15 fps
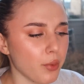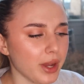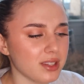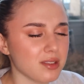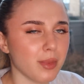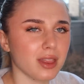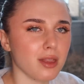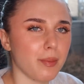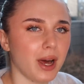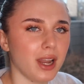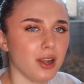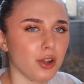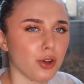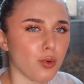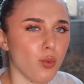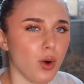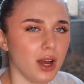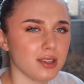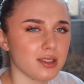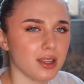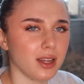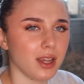way to make the palette look
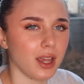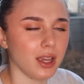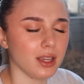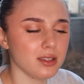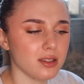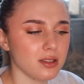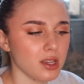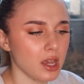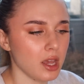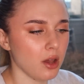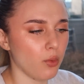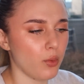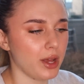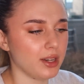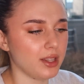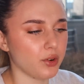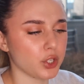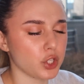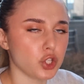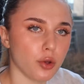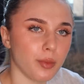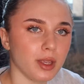worse than it is when there are
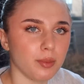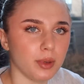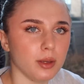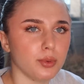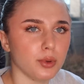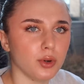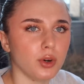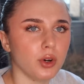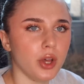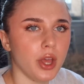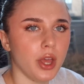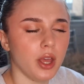so many people